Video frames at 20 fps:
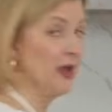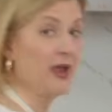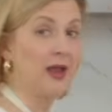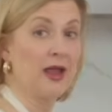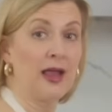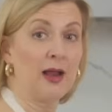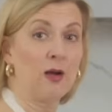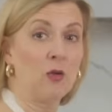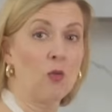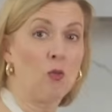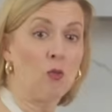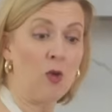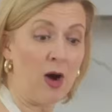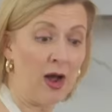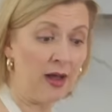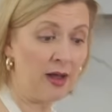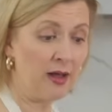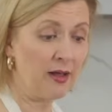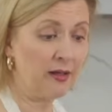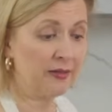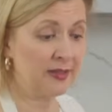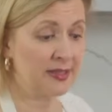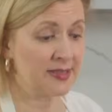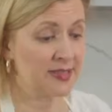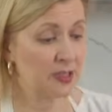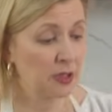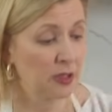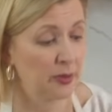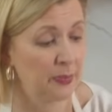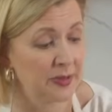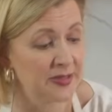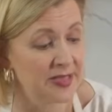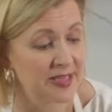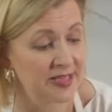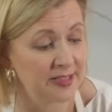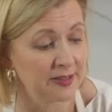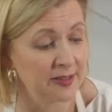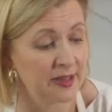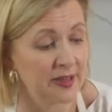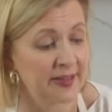And while the syrup is
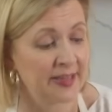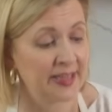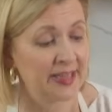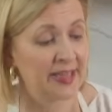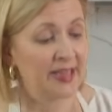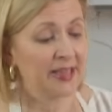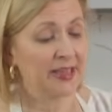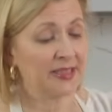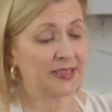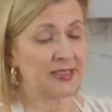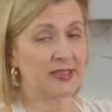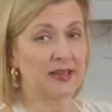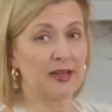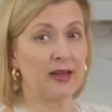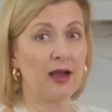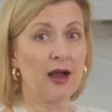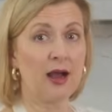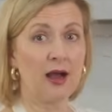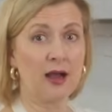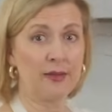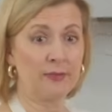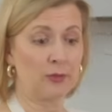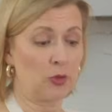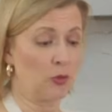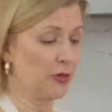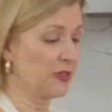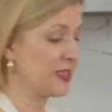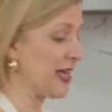still on the heat, I'm going to